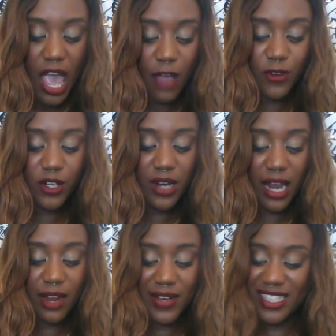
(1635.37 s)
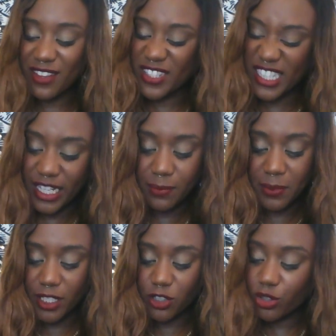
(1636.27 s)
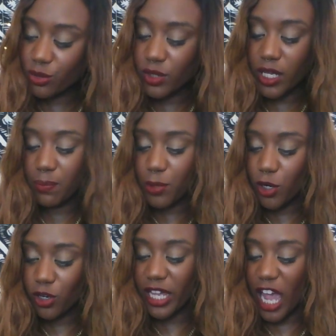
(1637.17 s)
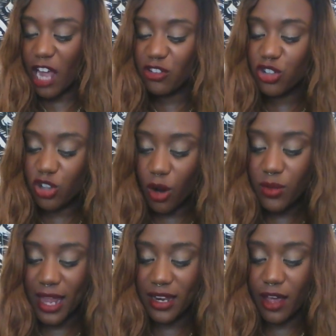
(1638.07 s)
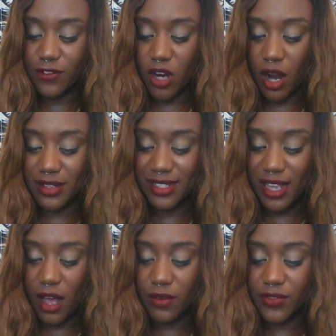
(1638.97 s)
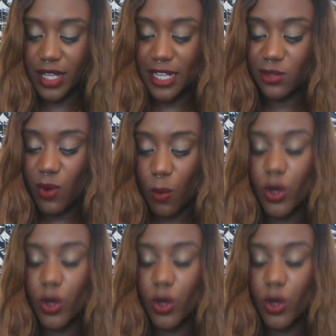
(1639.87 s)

if we do not love ourselves deeply, truly, purely, and show that love to ourselves, guess what?